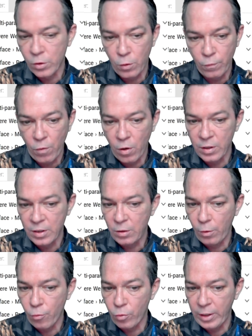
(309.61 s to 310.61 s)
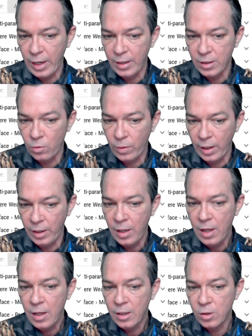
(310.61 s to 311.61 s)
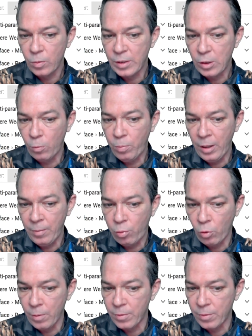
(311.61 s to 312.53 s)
So far, it's still 3 days away, so we still pinpoint it.